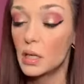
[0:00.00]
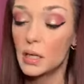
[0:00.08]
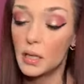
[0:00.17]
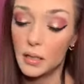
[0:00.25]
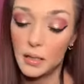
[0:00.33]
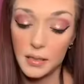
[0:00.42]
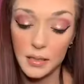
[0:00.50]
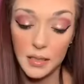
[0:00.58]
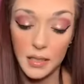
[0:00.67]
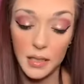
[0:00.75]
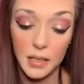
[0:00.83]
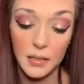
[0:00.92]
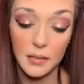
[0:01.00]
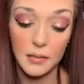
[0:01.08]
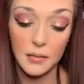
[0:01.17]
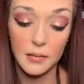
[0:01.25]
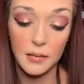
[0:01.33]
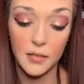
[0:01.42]
let's see
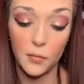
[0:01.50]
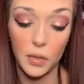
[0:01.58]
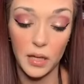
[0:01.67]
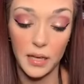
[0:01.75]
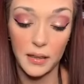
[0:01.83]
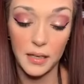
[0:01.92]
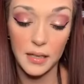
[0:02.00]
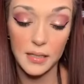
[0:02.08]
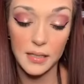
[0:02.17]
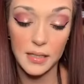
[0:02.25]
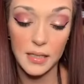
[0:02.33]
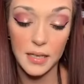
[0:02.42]
if we like this.